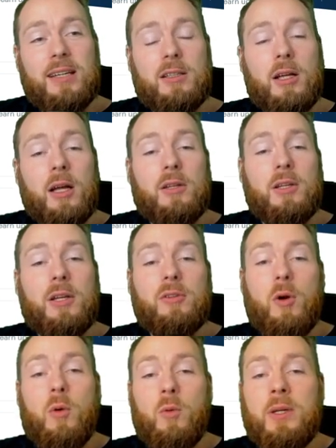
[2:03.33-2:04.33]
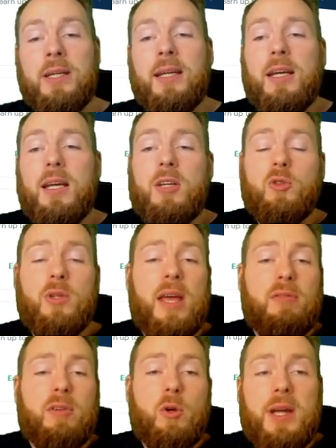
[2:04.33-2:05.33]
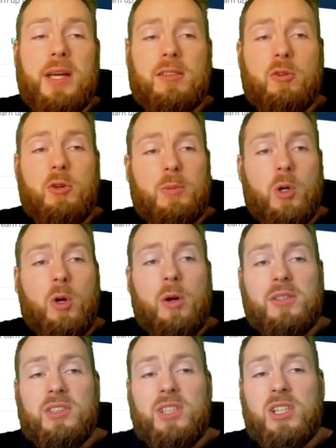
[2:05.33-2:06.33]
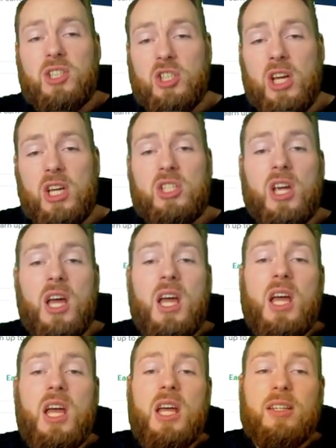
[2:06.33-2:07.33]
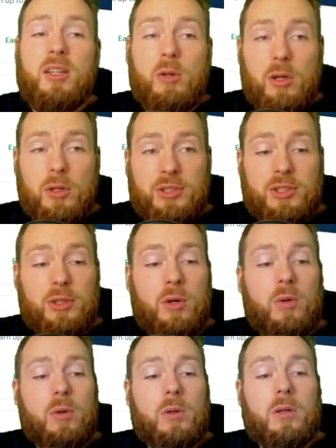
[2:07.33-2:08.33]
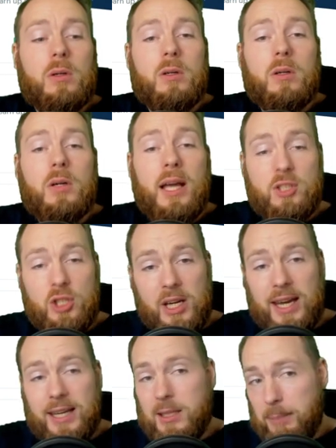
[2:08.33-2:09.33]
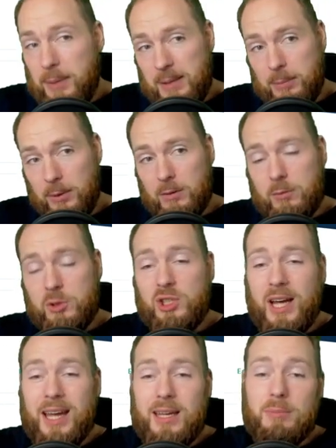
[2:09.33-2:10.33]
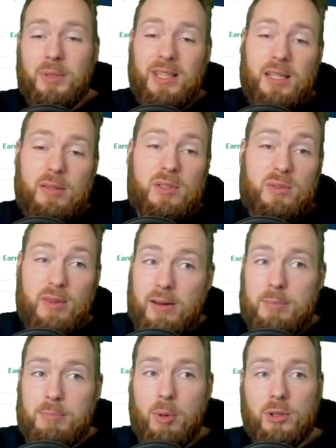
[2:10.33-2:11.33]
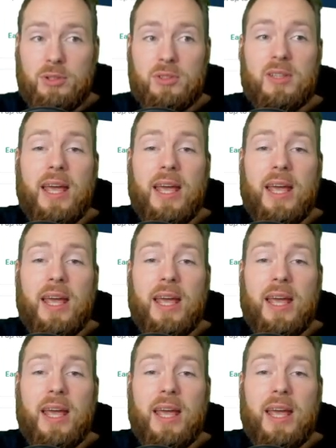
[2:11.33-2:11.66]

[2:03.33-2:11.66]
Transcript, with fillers: Not not only do they have a great cryptocurrency exchange, they're also educating people, which I believe is very important.